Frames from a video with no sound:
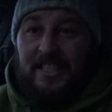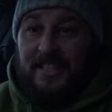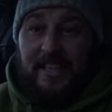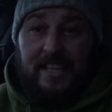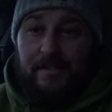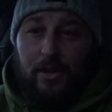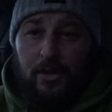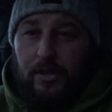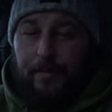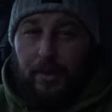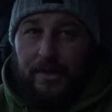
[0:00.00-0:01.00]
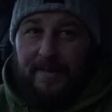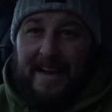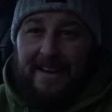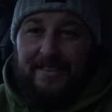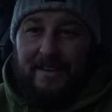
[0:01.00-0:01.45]
they give you a good pull
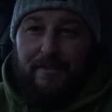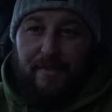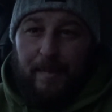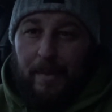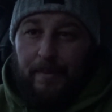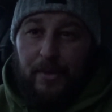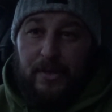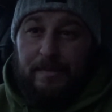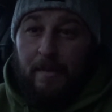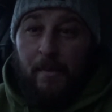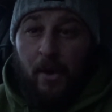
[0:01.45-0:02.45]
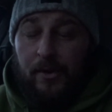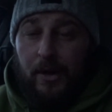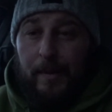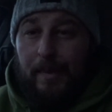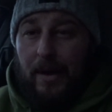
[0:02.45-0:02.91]
around and everything, but I'm using my
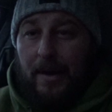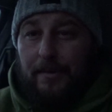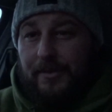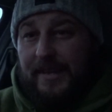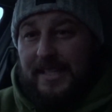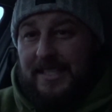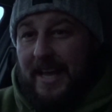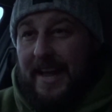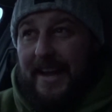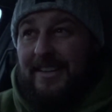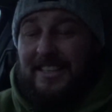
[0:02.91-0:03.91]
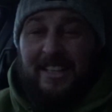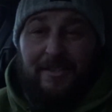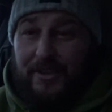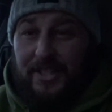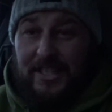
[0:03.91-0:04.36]
micro barb rigs there.
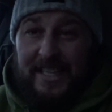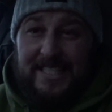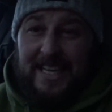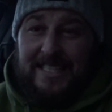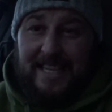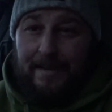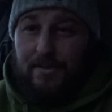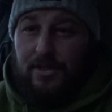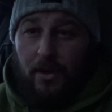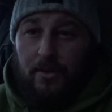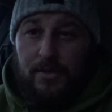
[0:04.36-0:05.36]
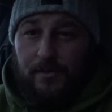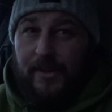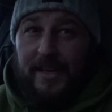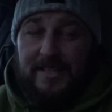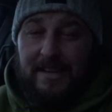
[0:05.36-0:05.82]
Fishing the exact same styles and
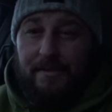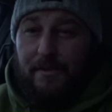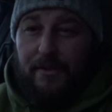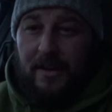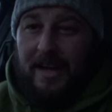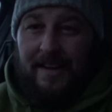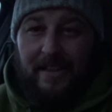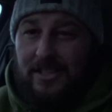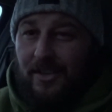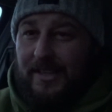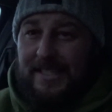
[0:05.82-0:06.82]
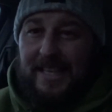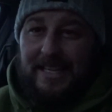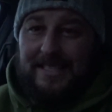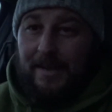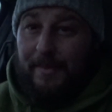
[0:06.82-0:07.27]
rigs and everything like that. They're taught the
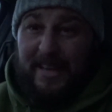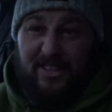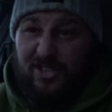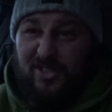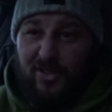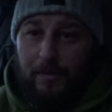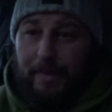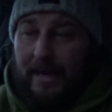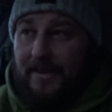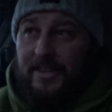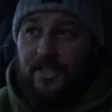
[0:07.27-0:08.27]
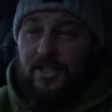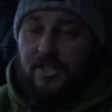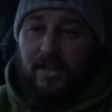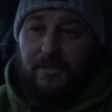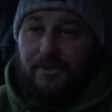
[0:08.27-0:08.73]
exact same way, it's just the hook pattern that's
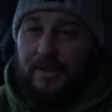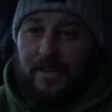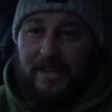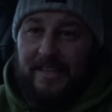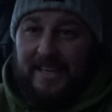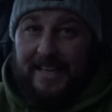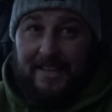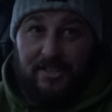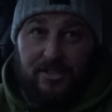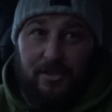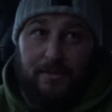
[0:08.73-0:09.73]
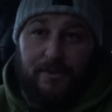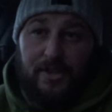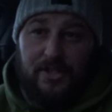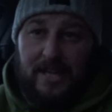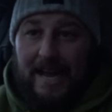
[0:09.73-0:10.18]
different. And yeah, there's 2
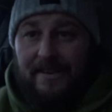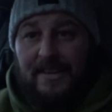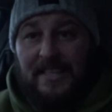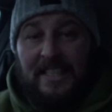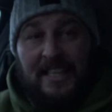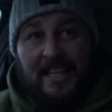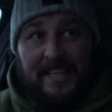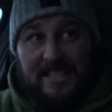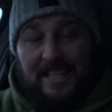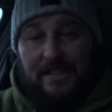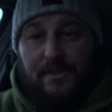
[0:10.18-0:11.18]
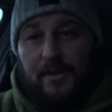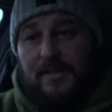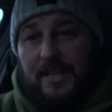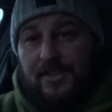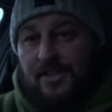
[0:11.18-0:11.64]
fish now in these last few
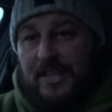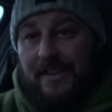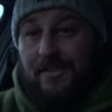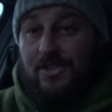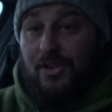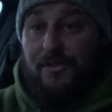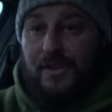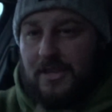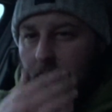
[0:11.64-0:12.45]
sessions here and 2 fish